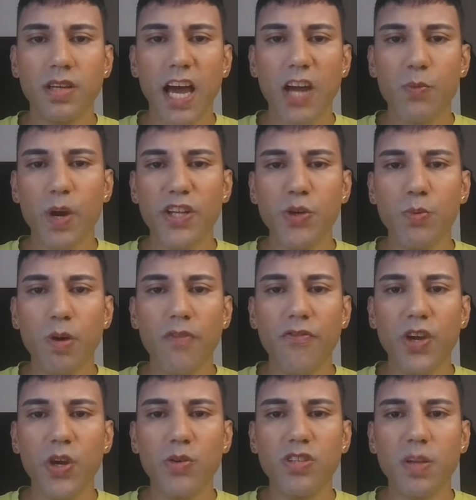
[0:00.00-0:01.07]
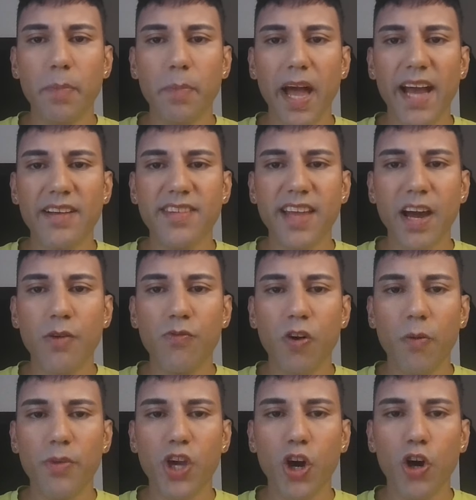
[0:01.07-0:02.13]
and when you refuse to back down
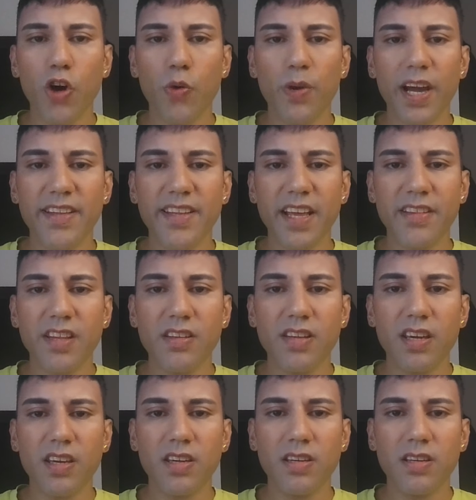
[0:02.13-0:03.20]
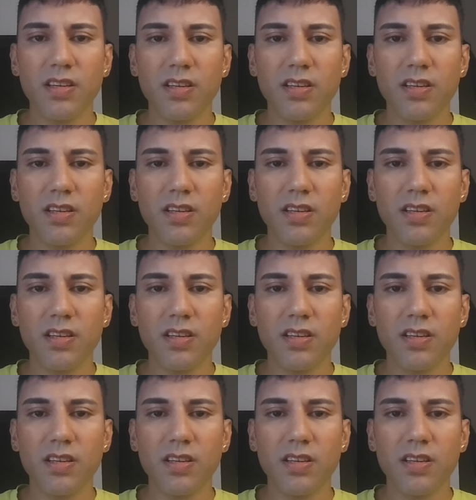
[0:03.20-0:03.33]
from your own identity,